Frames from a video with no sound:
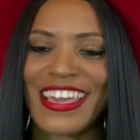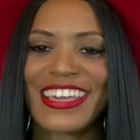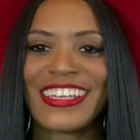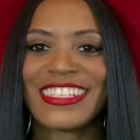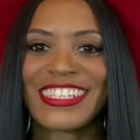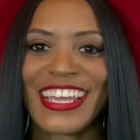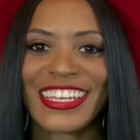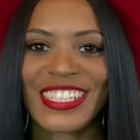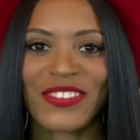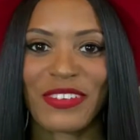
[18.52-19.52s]
In
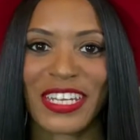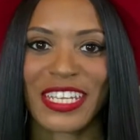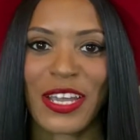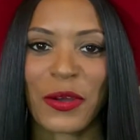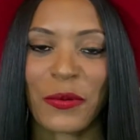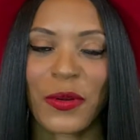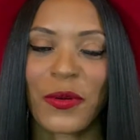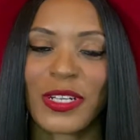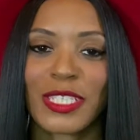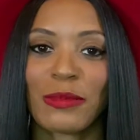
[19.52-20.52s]
today's video, we're
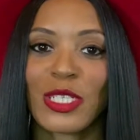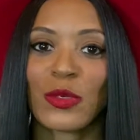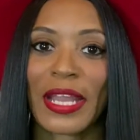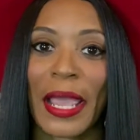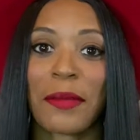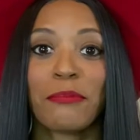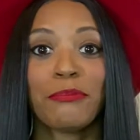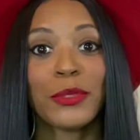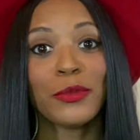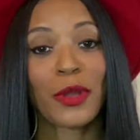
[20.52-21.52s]
going to be doing a
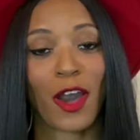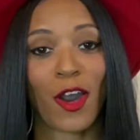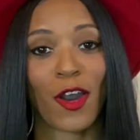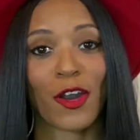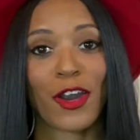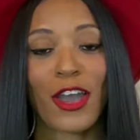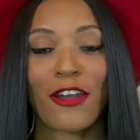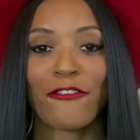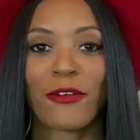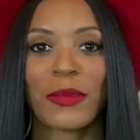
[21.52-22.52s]
boot haul
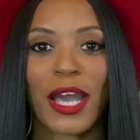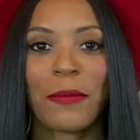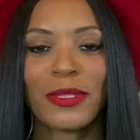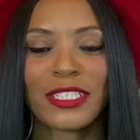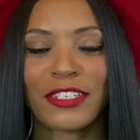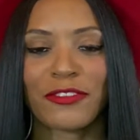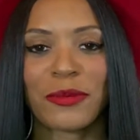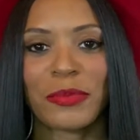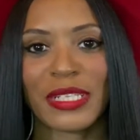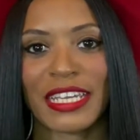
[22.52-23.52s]
from a couple of
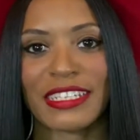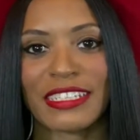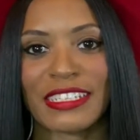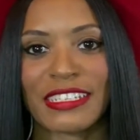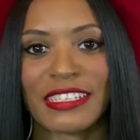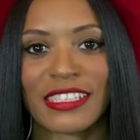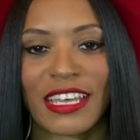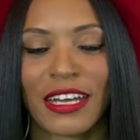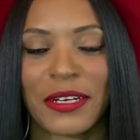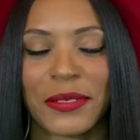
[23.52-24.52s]
different places.
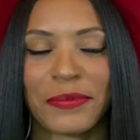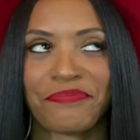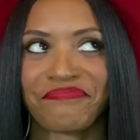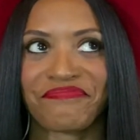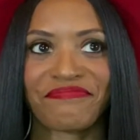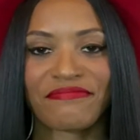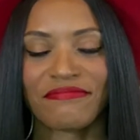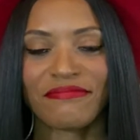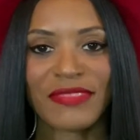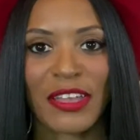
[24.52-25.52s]
Um,
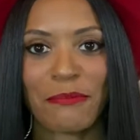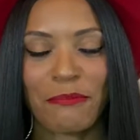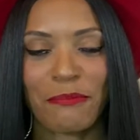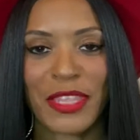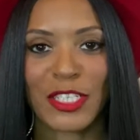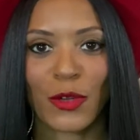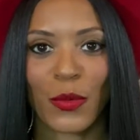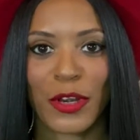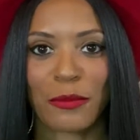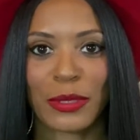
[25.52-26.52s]
these are
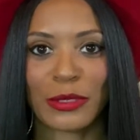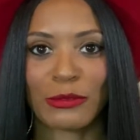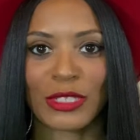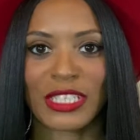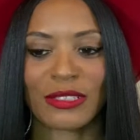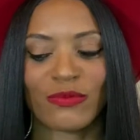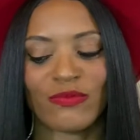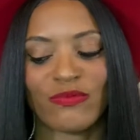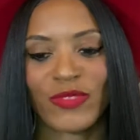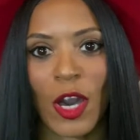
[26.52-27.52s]
winter boots,
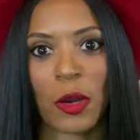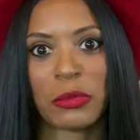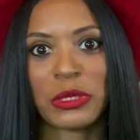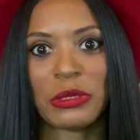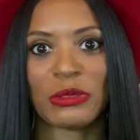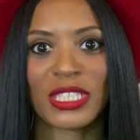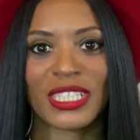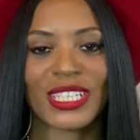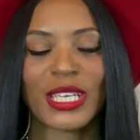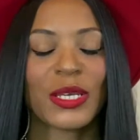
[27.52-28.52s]
fall boots,
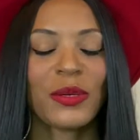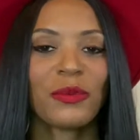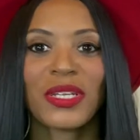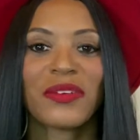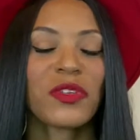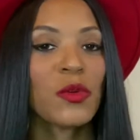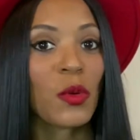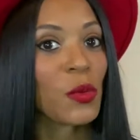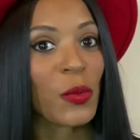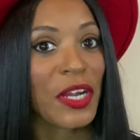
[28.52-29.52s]
whenever you
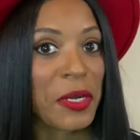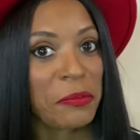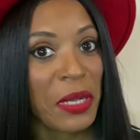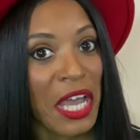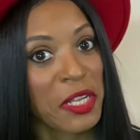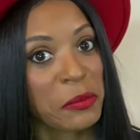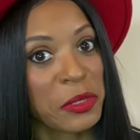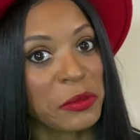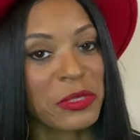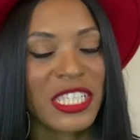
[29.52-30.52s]
want to wear them kind of
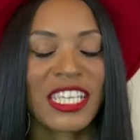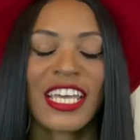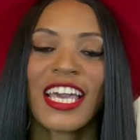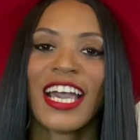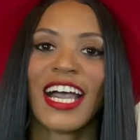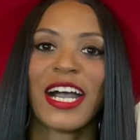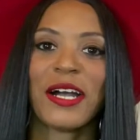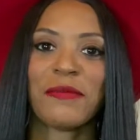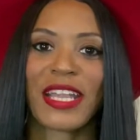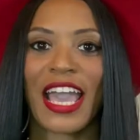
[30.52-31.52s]
boots.
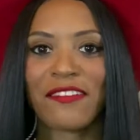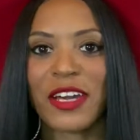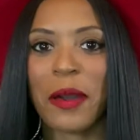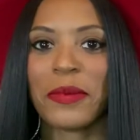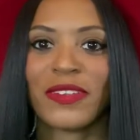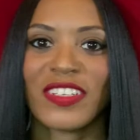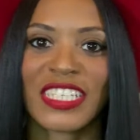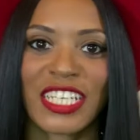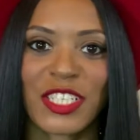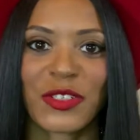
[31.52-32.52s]
Um, and I have a couple of
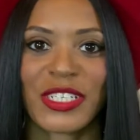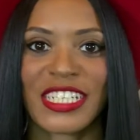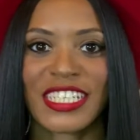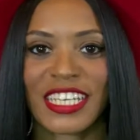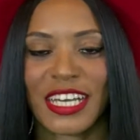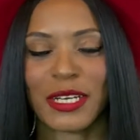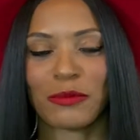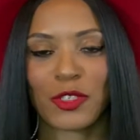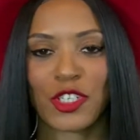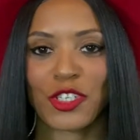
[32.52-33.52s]
accessories um,
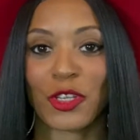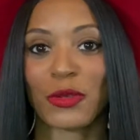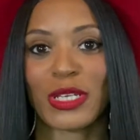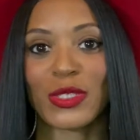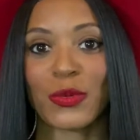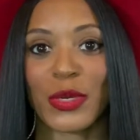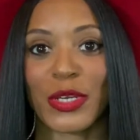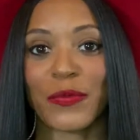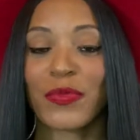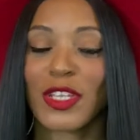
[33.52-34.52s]
to show you as well.